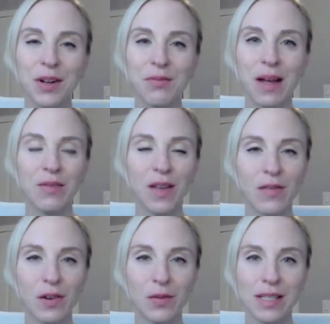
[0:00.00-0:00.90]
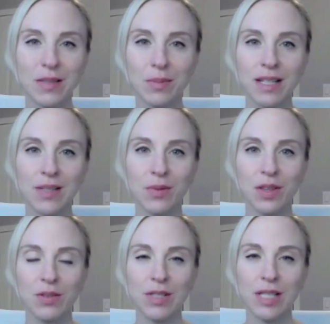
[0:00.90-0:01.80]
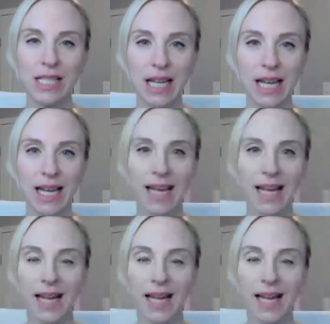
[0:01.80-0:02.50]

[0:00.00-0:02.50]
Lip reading: of my favorite recipes with you today.